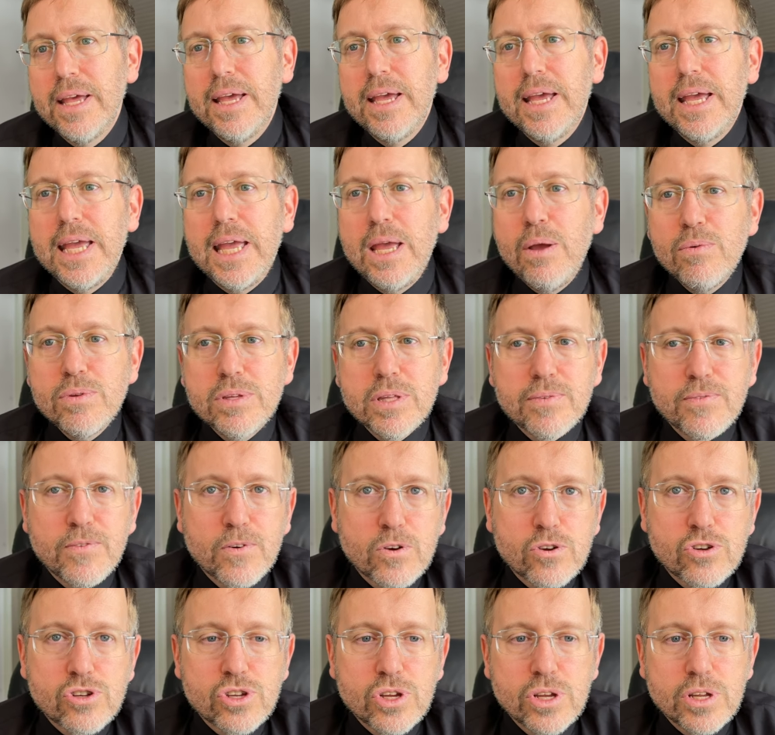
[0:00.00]
He was the
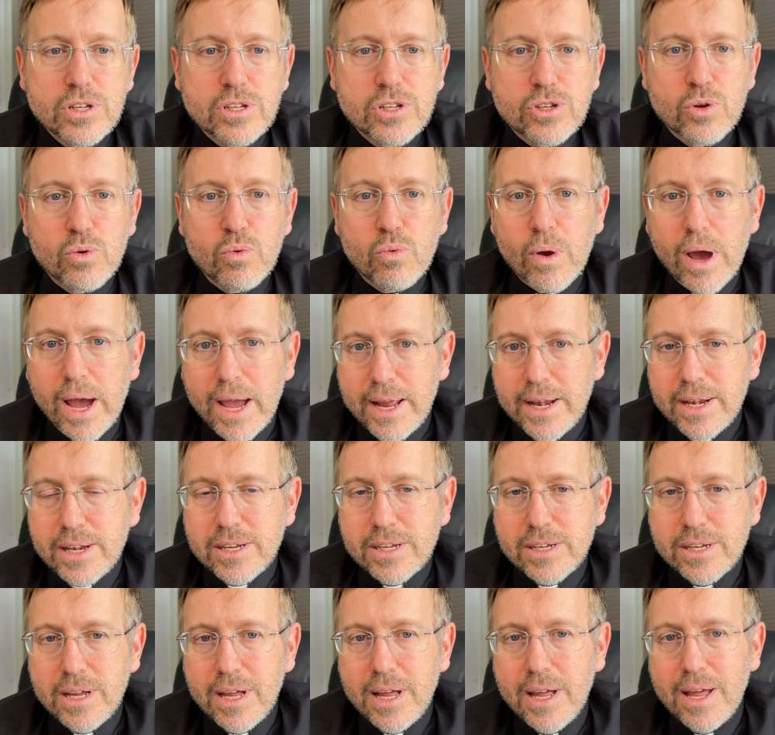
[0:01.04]
first to
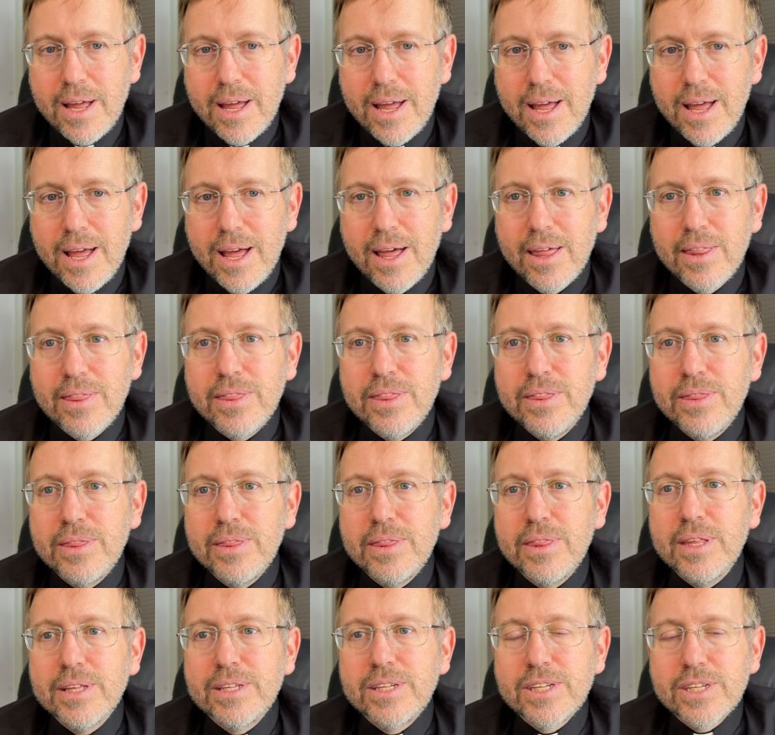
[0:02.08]
write
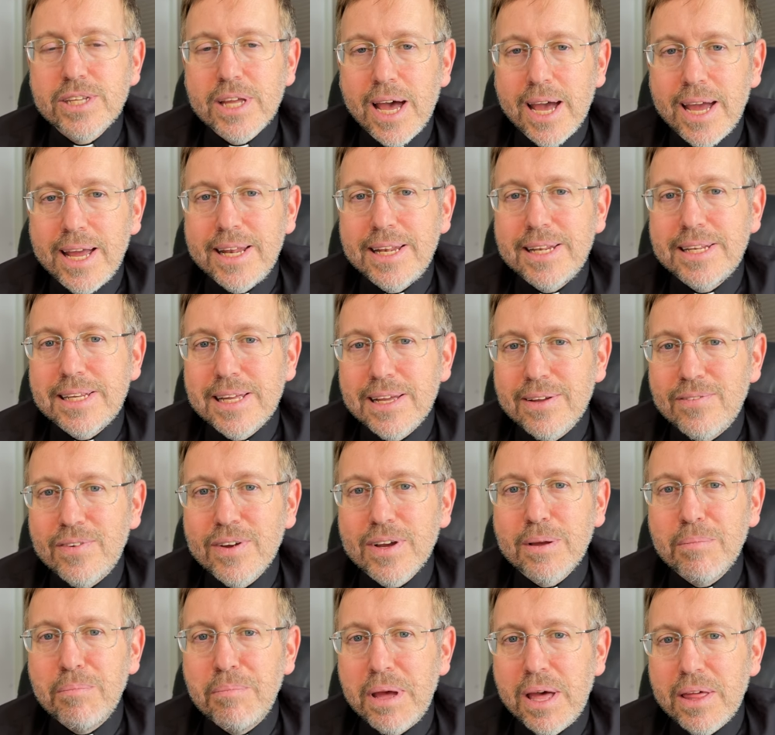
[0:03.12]
the
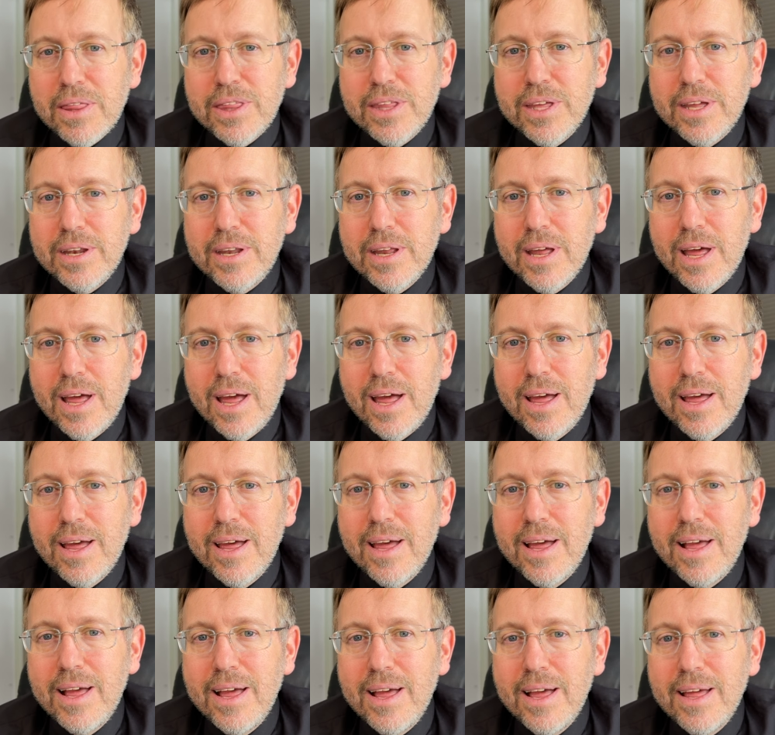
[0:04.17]
scientific method.
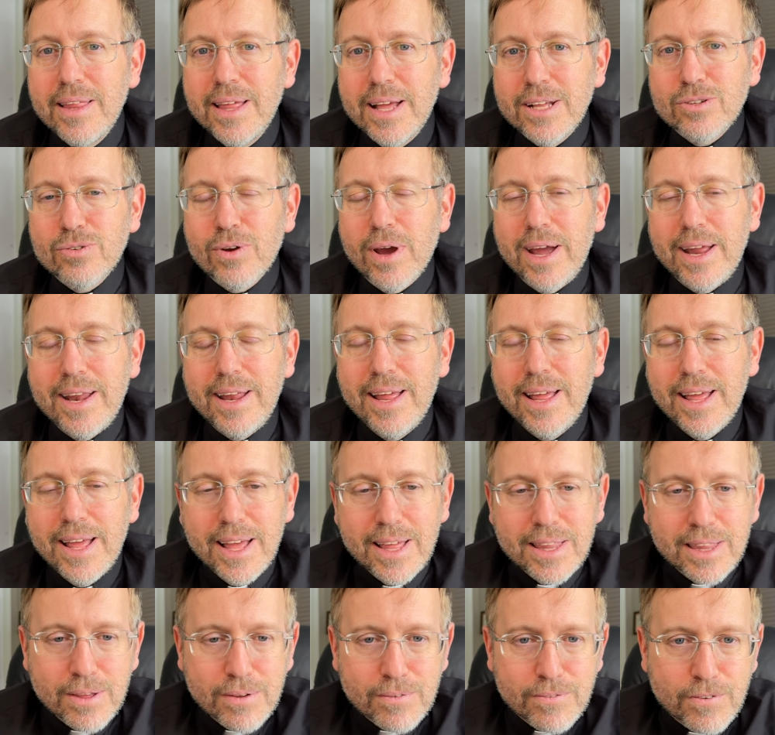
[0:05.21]
That's right.
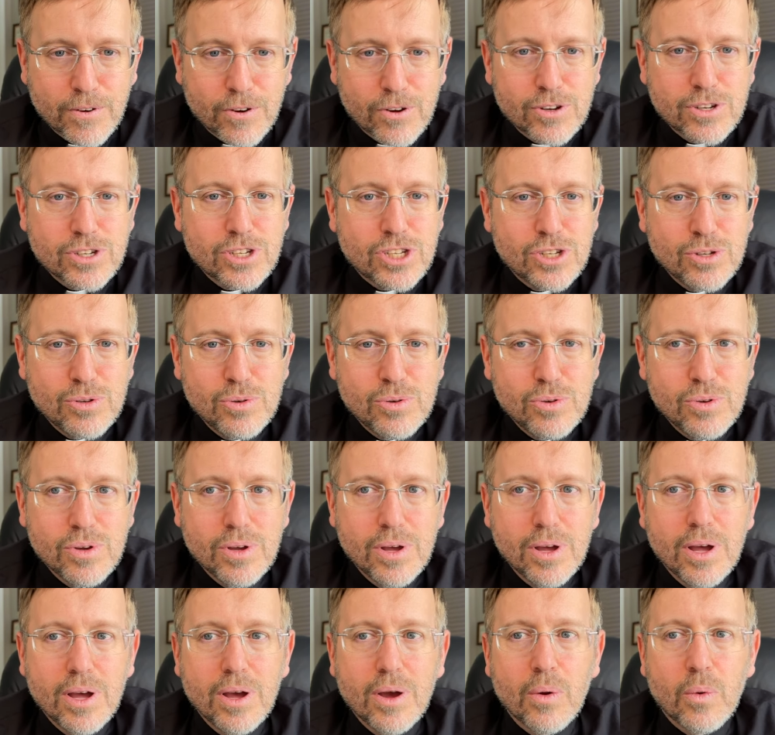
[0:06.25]
The first to
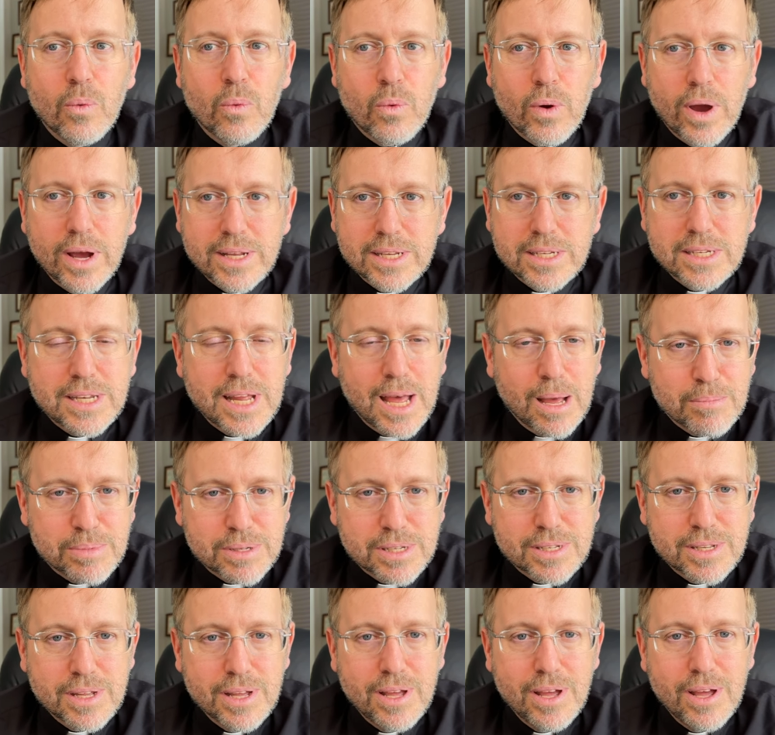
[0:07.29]
write
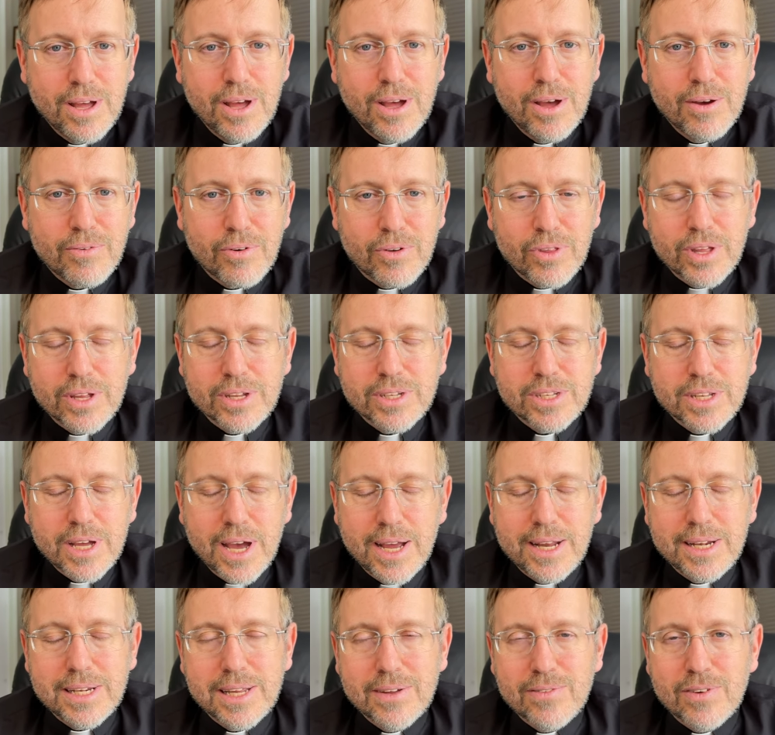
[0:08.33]
steps for the
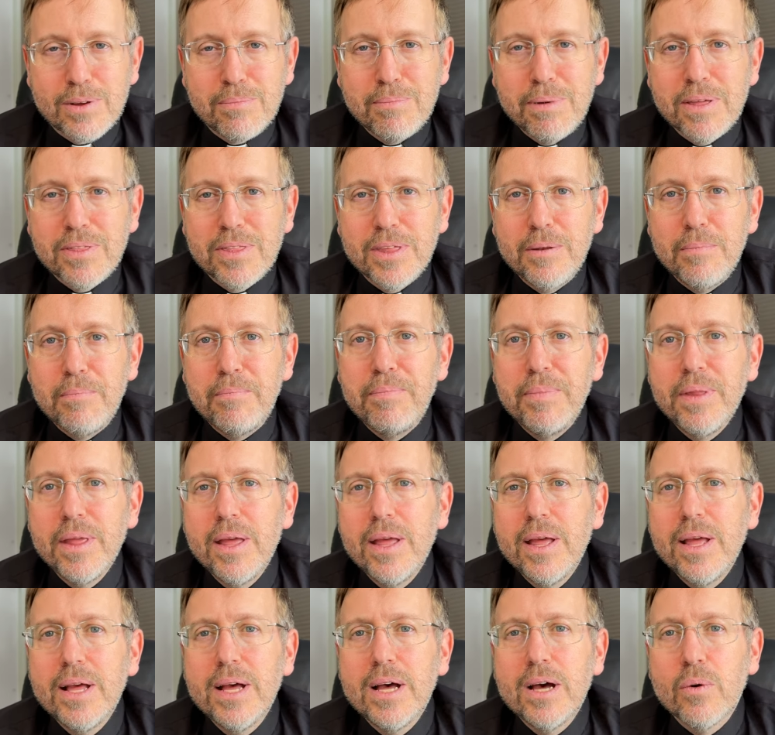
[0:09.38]
scientific method.
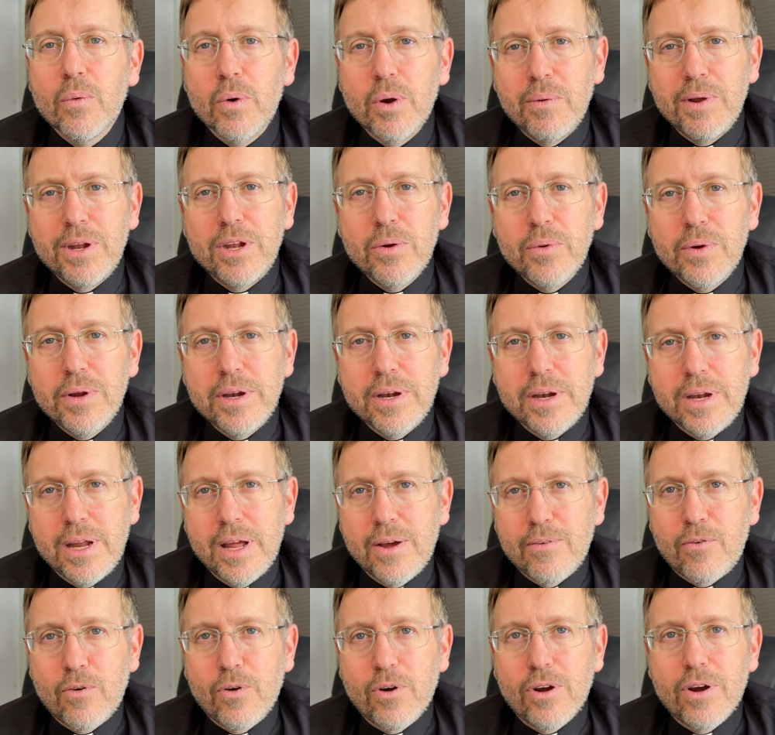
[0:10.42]
What are we doing
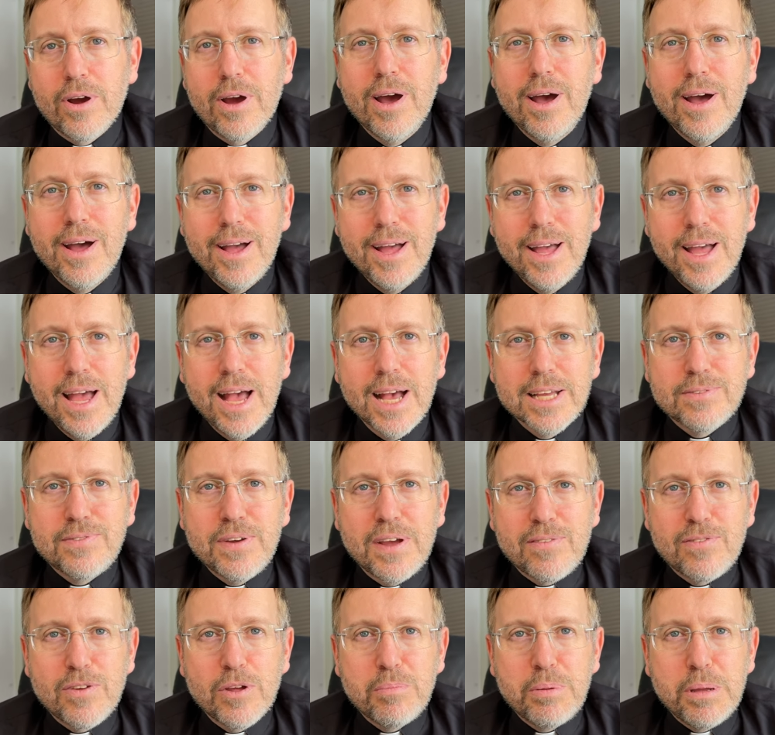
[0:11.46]
if we're, as
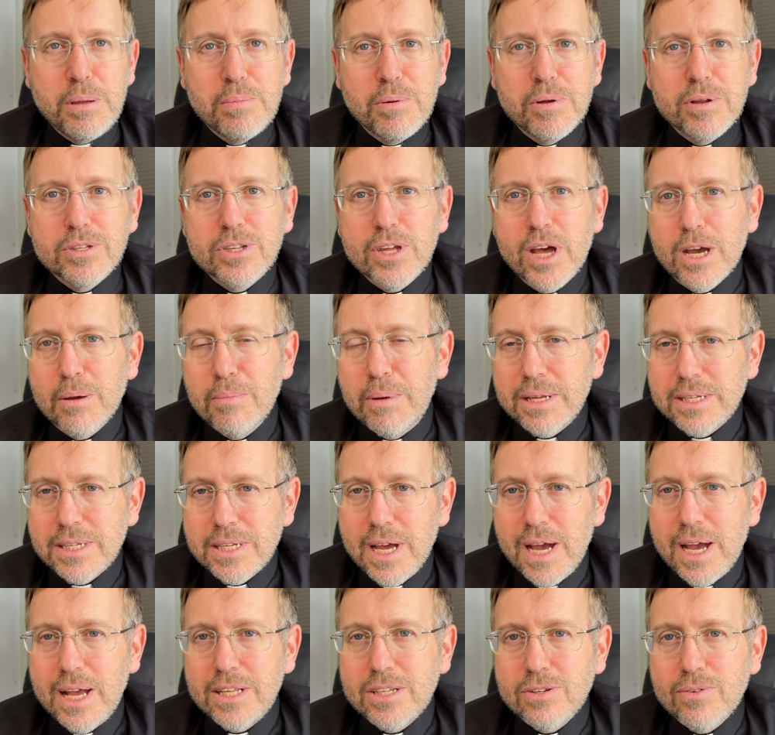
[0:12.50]
faith-filled people, talking about
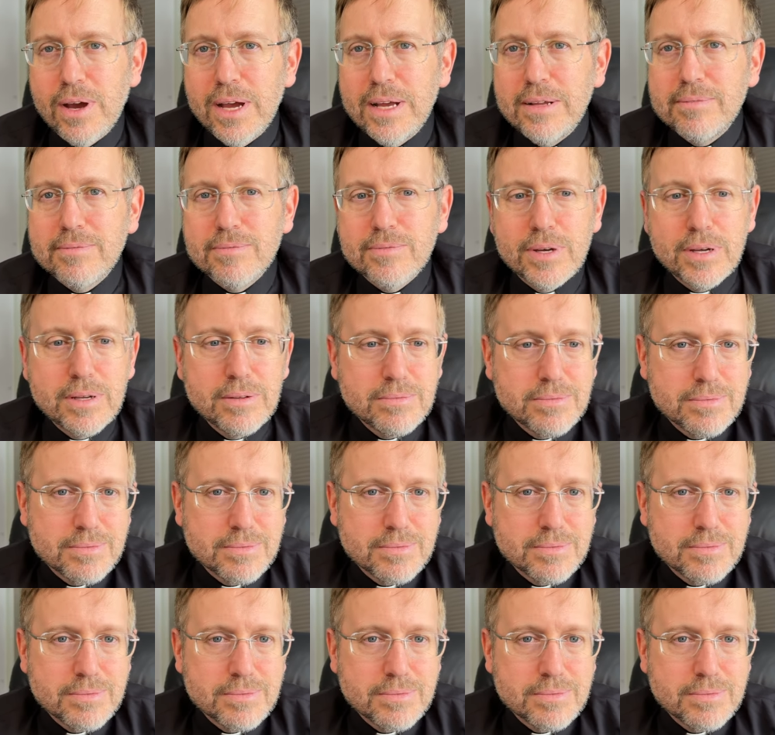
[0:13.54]
science, right? Well,